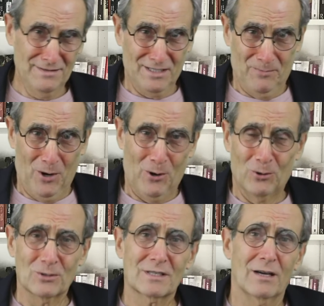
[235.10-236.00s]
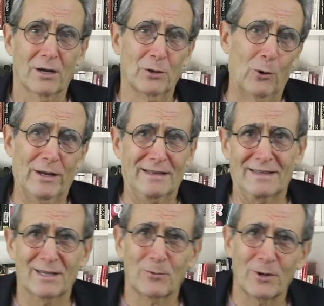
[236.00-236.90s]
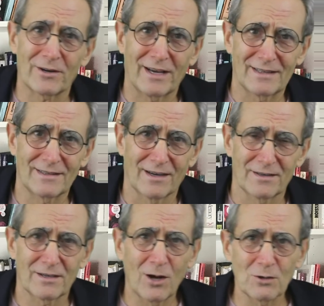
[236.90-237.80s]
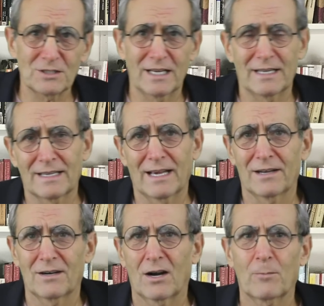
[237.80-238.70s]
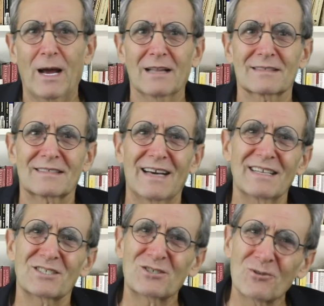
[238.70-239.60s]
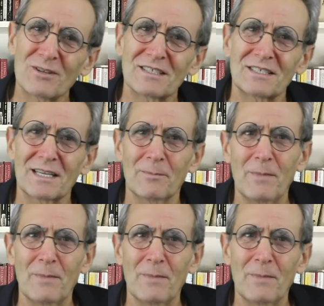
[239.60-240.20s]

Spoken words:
suppose, annoyingly, we are not done negotiating yet. Our pal is not sure that she can